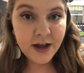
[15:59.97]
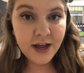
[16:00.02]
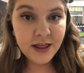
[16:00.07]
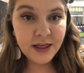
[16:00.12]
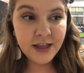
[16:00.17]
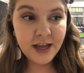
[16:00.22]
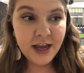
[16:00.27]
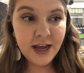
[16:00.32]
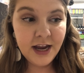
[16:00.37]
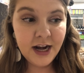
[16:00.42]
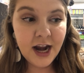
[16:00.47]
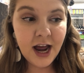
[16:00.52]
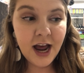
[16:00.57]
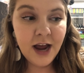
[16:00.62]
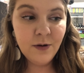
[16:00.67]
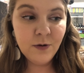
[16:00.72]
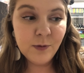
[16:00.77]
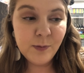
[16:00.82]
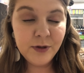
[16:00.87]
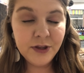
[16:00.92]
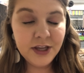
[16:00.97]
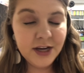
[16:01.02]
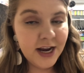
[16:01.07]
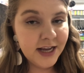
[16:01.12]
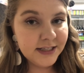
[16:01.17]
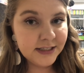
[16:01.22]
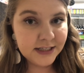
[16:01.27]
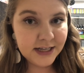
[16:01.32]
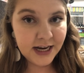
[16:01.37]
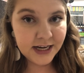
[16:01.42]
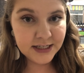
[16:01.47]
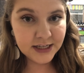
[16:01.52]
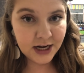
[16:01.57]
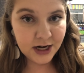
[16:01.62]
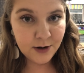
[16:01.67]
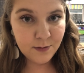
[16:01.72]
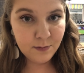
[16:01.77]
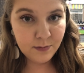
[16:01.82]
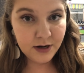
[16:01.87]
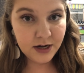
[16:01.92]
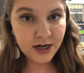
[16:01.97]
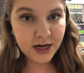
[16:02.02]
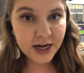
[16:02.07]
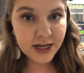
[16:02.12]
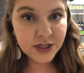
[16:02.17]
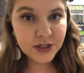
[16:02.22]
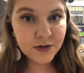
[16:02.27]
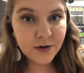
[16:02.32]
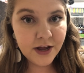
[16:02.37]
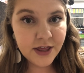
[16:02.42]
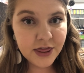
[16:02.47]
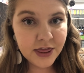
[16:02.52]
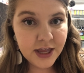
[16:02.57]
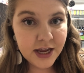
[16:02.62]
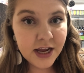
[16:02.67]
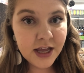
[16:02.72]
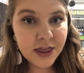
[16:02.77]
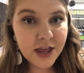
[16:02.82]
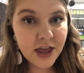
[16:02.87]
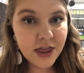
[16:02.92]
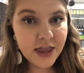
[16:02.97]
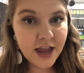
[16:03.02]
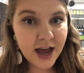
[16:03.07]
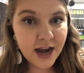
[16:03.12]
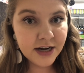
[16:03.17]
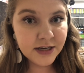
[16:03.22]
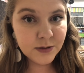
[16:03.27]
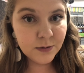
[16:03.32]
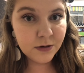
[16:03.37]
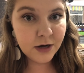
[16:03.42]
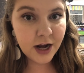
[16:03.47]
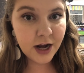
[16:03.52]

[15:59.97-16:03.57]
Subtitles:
and then I will put the desk tags on Monday. So I think that is what